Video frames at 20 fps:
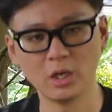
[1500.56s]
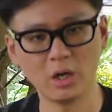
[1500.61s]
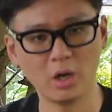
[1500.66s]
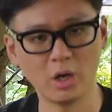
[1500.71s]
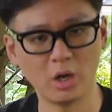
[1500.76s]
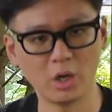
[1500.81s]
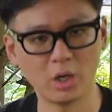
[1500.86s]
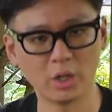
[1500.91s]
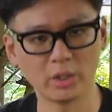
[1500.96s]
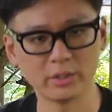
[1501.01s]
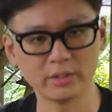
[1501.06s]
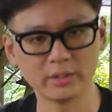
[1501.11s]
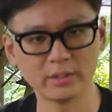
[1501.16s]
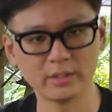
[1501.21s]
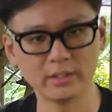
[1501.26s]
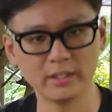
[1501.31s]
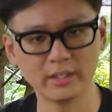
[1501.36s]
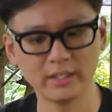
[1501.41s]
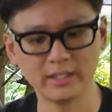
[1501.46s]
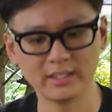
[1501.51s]

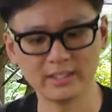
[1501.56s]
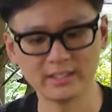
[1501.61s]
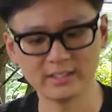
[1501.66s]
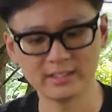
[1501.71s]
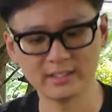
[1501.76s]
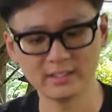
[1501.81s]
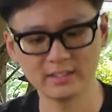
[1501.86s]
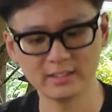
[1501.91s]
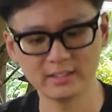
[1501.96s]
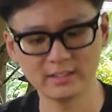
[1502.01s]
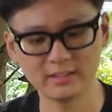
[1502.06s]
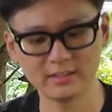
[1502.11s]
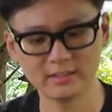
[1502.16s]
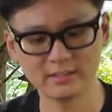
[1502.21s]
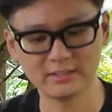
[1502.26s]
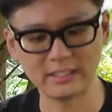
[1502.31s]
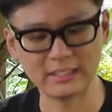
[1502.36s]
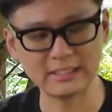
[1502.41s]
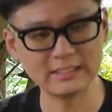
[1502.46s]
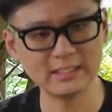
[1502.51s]
on a
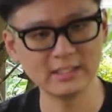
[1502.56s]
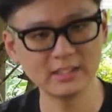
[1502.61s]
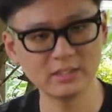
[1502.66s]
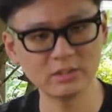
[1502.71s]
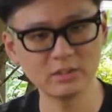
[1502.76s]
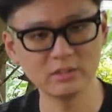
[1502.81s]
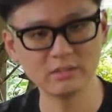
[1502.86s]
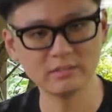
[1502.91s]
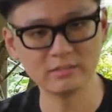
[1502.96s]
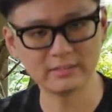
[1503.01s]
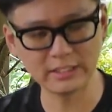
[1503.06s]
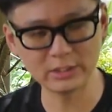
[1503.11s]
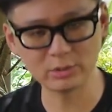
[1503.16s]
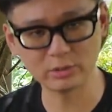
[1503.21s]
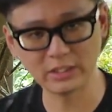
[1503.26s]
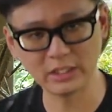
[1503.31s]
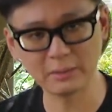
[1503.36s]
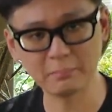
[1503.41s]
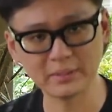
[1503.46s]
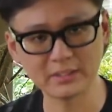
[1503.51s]

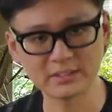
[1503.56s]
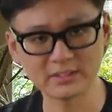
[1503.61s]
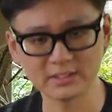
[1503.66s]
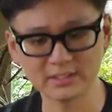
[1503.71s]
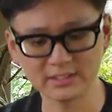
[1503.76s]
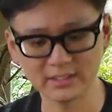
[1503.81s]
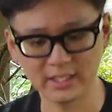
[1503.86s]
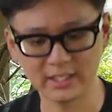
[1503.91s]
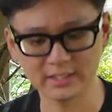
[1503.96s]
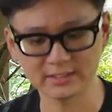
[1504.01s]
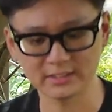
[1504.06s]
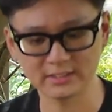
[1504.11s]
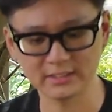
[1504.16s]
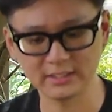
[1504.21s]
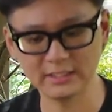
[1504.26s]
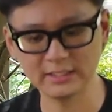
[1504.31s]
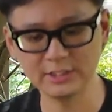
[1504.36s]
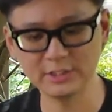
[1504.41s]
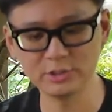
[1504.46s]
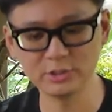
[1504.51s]
day-to-day basis, as a
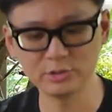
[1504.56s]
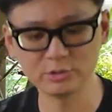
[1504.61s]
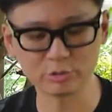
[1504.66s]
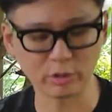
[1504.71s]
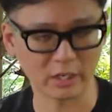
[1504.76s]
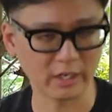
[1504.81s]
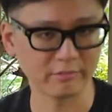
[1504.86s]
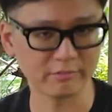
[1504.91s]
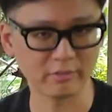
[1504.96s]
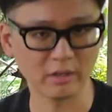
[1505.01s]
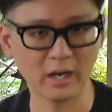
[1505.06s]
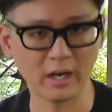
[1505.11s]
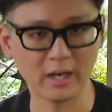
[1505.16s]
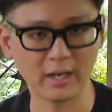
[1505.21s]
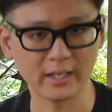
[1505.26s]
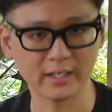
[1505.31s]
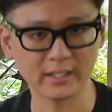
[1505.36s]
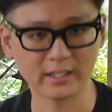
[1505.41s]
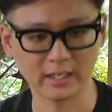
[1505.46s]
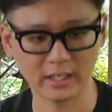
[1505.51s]
daily driver,
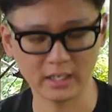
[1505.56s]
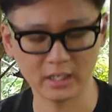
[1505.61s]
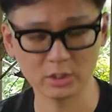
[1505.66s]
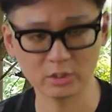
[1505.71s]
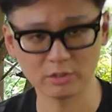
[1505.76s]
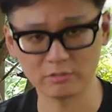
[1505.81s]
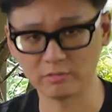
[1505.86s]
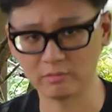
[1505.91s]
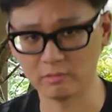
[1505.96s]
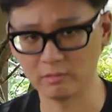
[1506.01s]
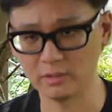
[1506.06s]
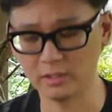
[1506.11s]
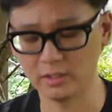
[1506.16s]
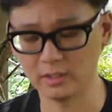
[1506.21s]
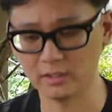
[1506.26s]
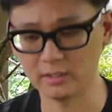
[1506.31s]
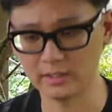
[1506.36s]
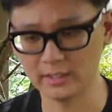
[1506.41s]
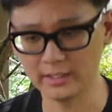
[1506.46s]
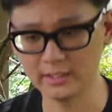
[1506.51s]
I kind of
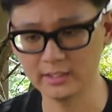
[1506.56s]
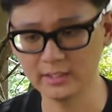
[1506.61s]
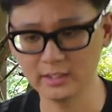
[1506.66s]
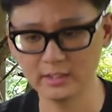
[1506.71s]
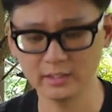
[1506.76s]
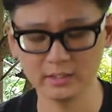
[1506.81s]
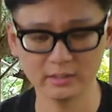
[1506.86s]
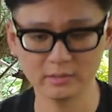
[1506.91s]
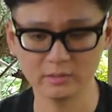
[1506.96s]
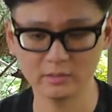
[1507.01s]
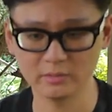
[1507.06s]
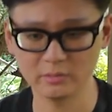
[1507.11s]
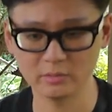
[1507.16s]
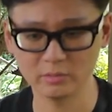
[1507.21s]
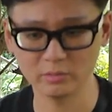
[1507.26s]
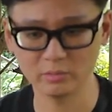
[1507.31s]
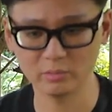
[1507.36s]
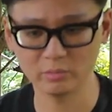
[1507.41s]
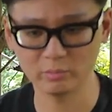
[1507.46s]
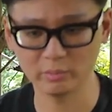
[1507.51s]
like it.
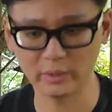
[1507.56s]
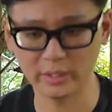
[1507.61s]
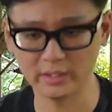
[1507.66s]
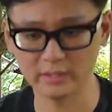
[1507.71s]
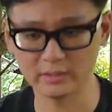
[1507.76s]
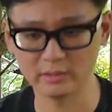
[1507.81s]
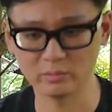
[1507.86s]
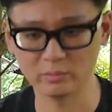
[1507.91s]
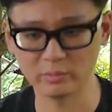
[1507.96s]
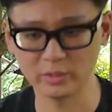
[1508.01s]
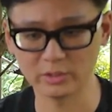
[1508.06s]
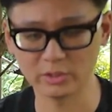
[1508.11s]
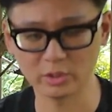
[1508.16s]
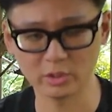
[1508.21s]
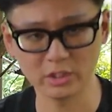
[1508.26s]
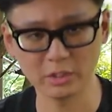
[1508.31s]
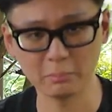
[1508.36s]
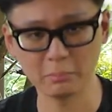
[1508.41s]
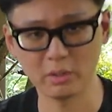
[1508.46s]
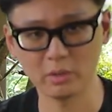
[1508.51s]
When we are
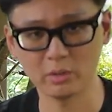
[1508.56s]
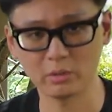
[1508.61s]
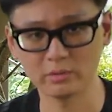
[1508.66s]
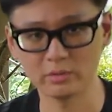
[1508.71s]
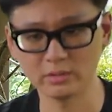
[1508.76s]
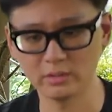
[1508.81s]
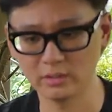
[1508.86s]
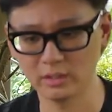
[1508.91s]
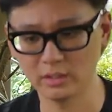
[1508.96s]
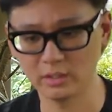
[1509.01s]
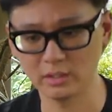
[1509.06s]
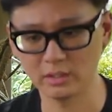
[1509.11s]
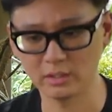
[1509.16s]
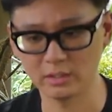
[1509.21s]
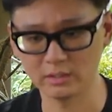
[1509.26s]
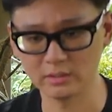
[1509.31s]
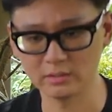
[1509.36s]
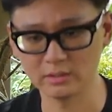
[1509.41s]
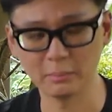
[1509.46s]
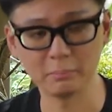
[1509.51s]
talking about
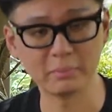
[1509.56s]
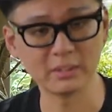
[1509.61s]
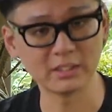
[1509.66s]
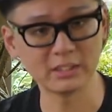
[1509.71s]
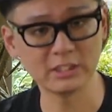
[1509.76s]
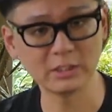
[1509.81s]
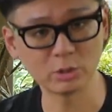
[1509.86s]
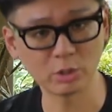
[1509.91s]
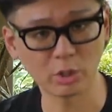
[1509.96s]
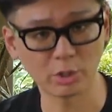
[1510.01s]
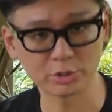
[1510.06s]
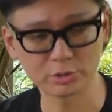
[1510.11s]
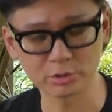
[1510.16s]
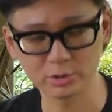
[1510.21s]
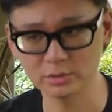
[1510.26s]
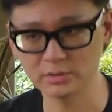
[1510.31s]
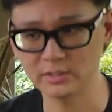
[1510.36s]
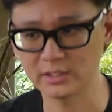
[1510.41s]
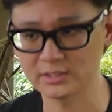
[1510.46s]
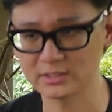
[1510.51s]
the ability to
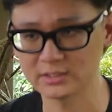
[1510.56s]
control,